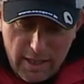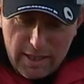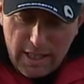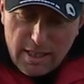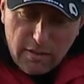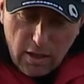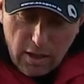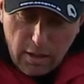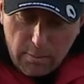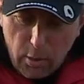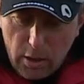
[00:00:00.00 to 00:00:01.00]
These have got
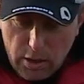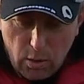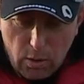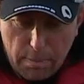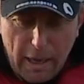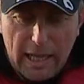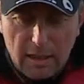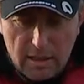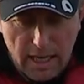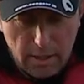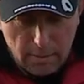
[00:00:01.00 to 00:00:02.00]
like what's called a paddle
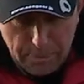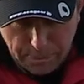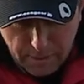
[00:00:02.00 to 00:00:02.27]
tail.